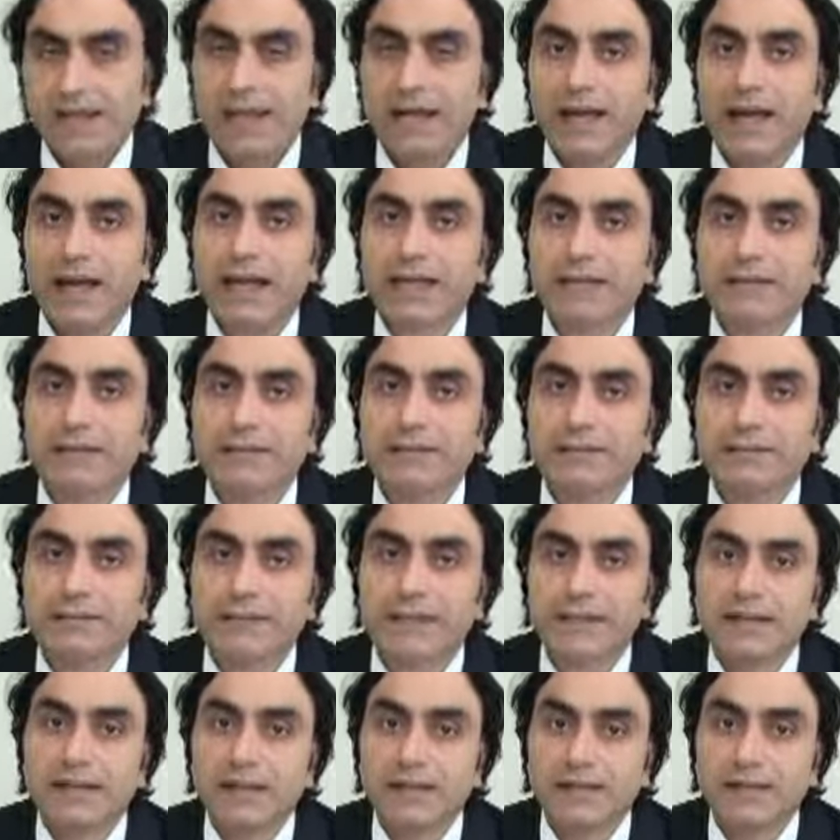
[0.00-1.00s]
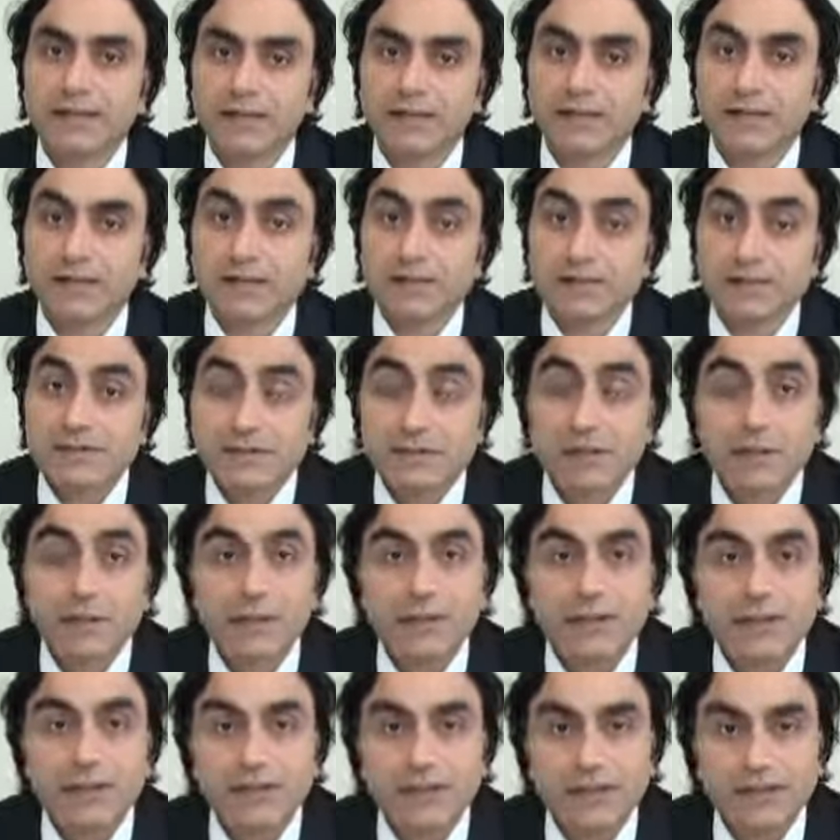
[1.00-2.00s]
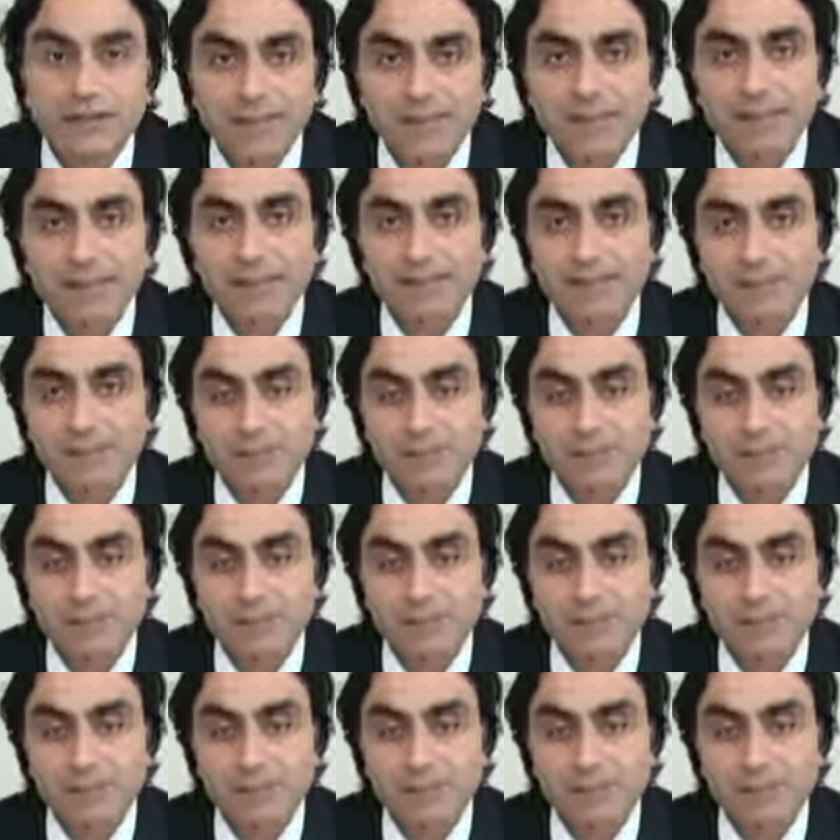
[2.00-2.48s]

and consuming their